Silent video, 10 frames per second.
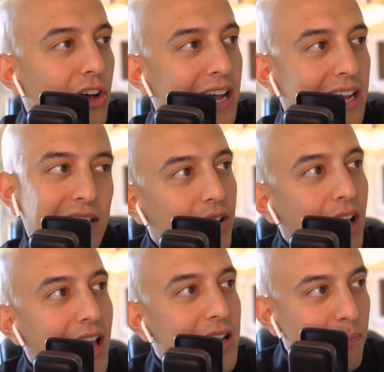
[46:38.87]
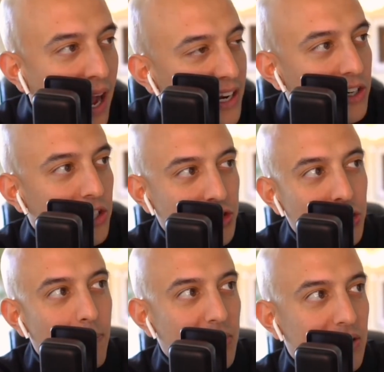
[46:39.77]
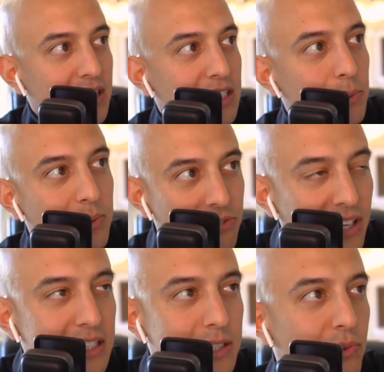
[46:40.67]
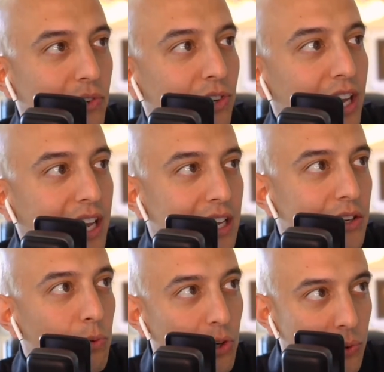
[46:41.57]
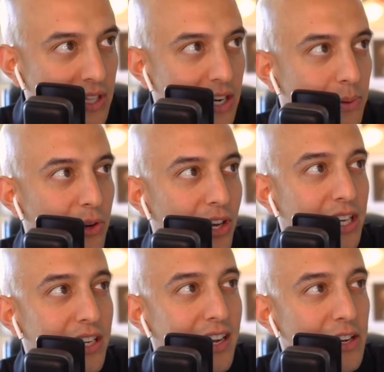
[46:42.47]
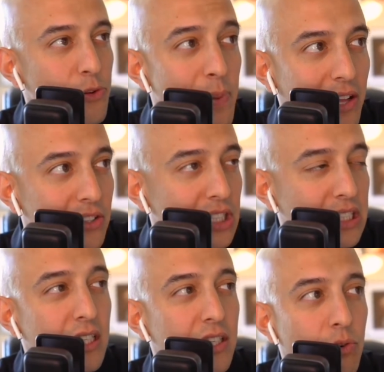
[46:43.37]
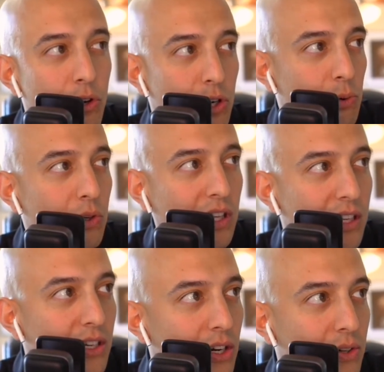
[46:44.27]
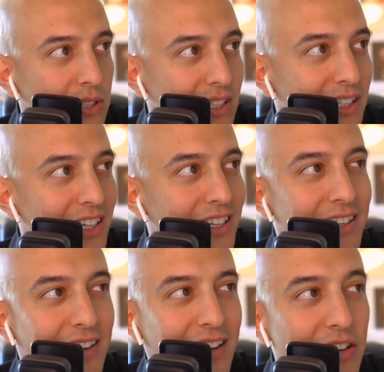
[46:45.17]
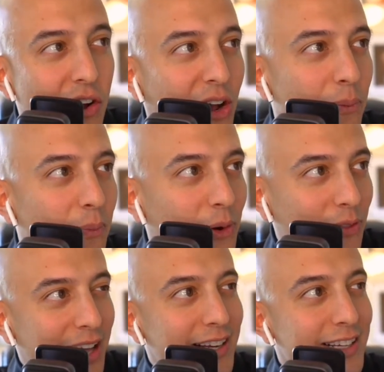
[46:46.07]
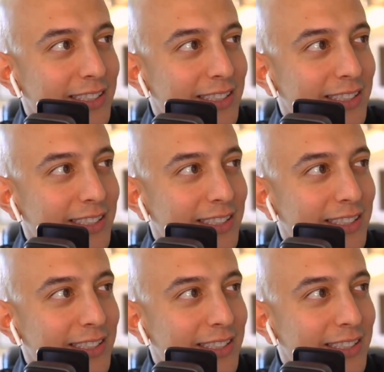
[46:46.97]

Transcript: I admire your ability to be flexible and work with everybody and kind of balance the quote unquote egos. I know how important that is.